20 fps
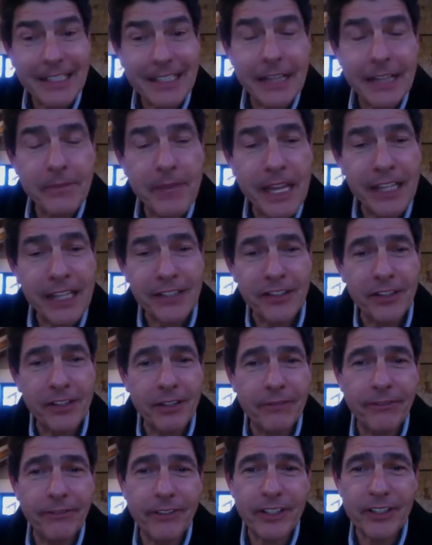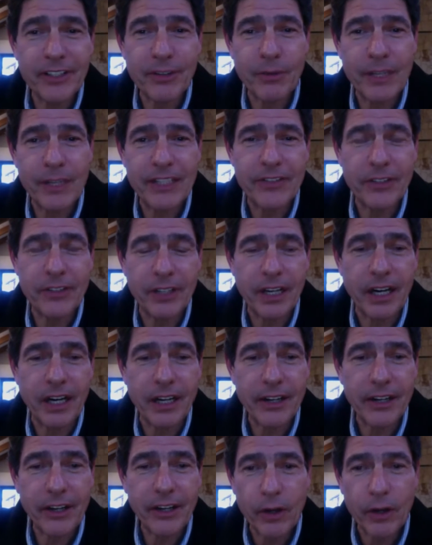let me ask you the first question.
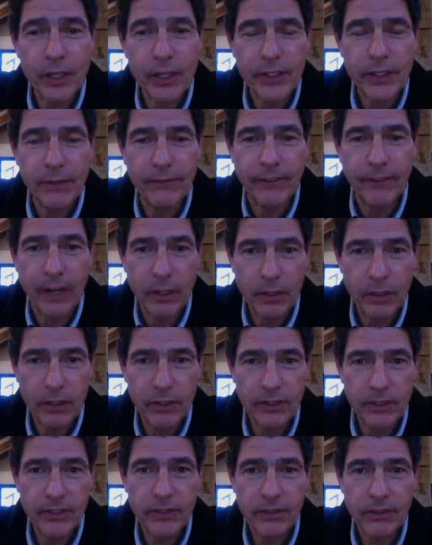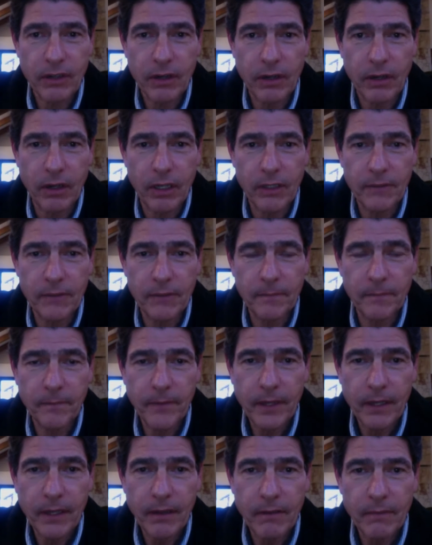Are you going to focus on
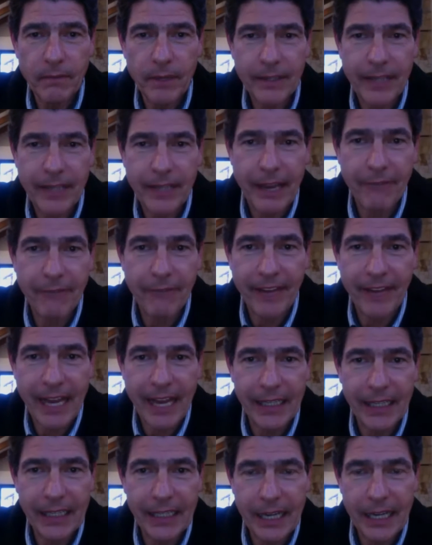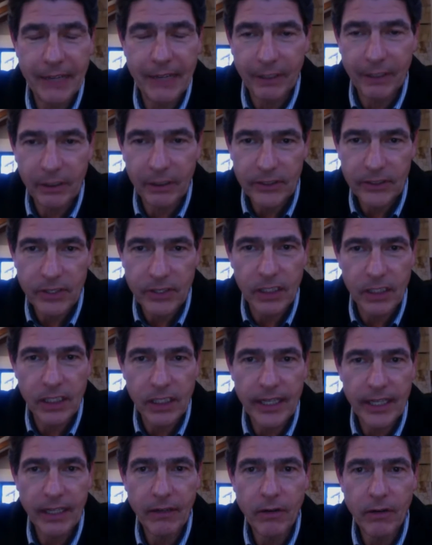the FEI levels
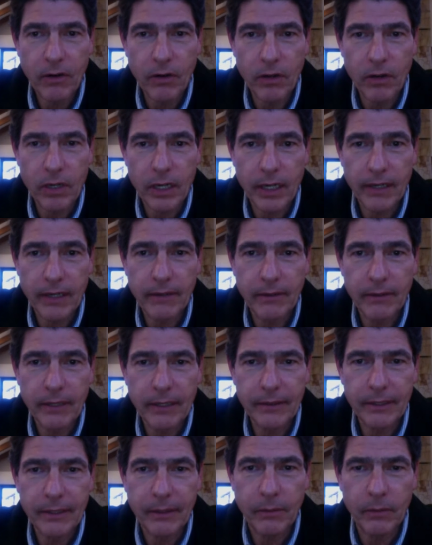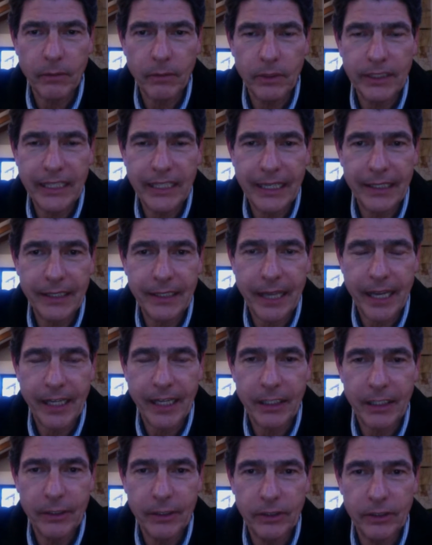only, or would that
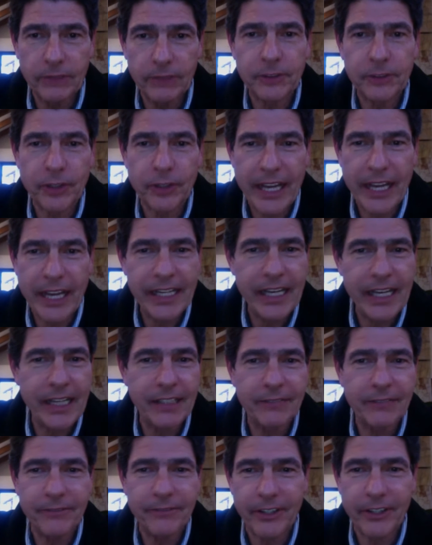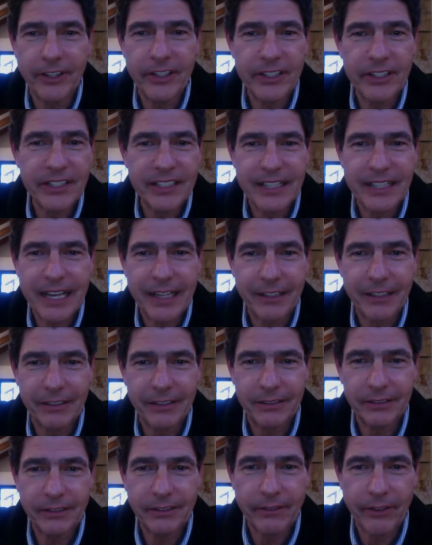include training, first,
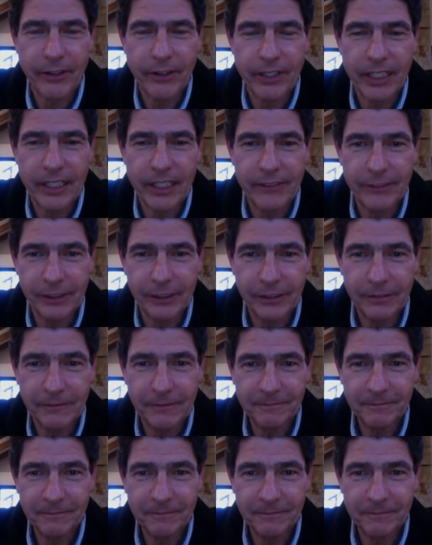second, third level?